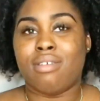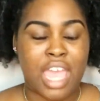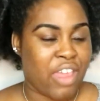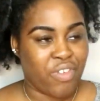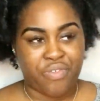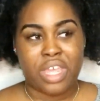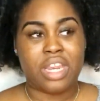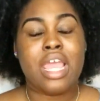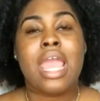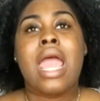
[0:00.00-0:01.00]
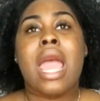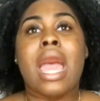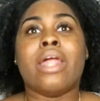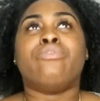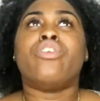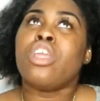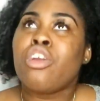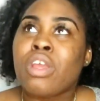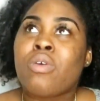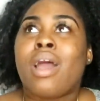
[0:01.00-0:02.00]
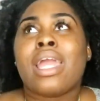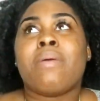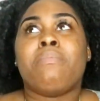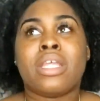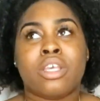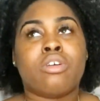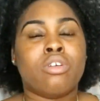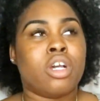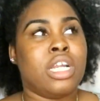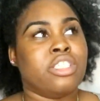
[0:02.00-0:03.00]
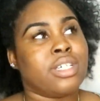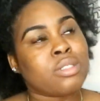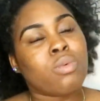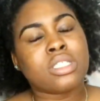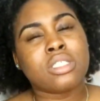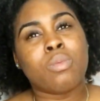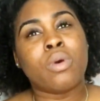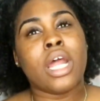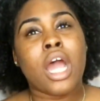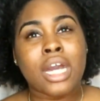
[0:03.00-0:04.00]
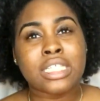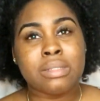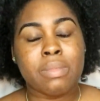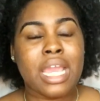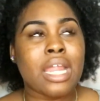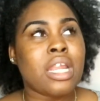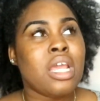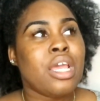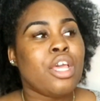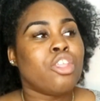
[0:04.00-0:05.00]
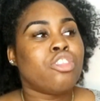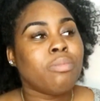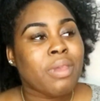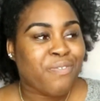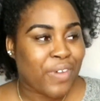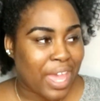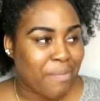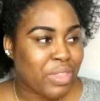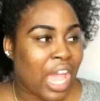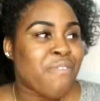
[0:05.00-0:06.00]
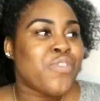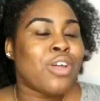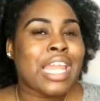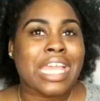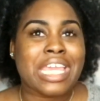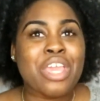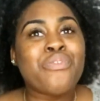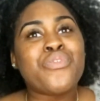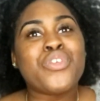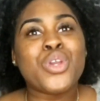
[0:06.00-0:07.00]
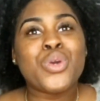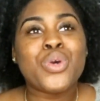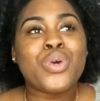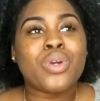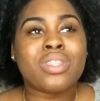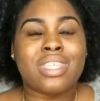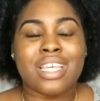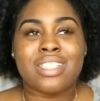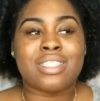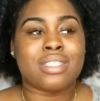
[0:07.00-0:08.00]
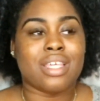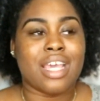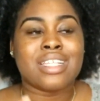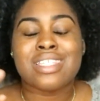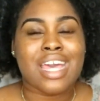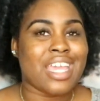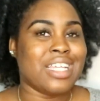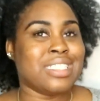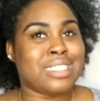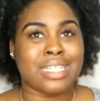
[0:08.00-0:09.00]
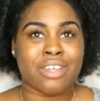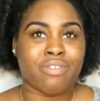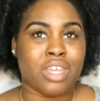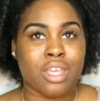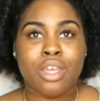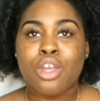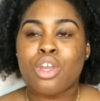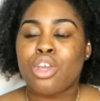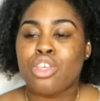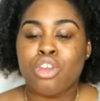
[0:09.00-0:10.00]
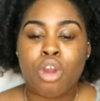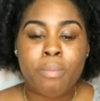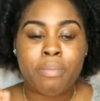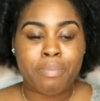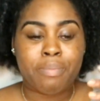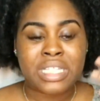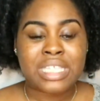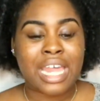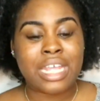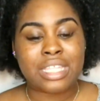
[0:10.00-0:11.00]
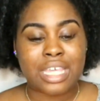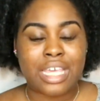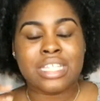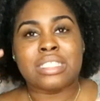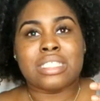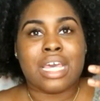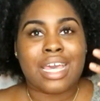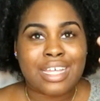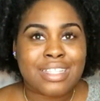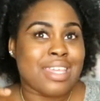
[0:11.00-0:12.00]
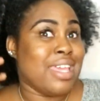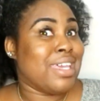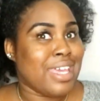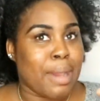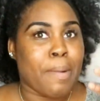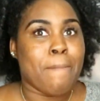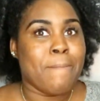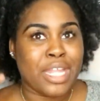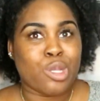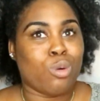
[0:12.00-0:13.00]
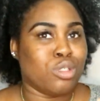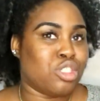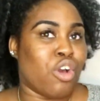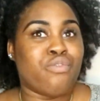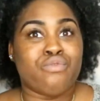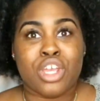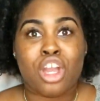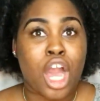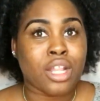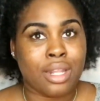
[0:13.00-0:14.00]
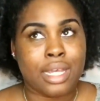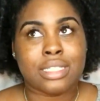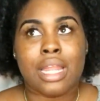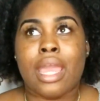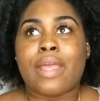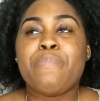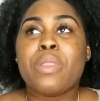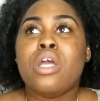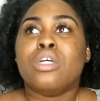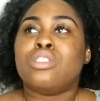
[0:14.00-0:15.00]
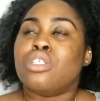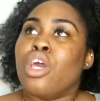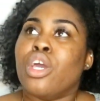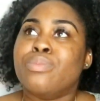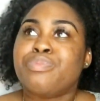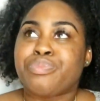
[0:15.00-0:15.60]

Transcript: everything. And do you require medical knowledge? That's what someone asked me. And to be fair, I feel like if you did a science degree, your mentality is thinking about medical stuff regardless. Like, so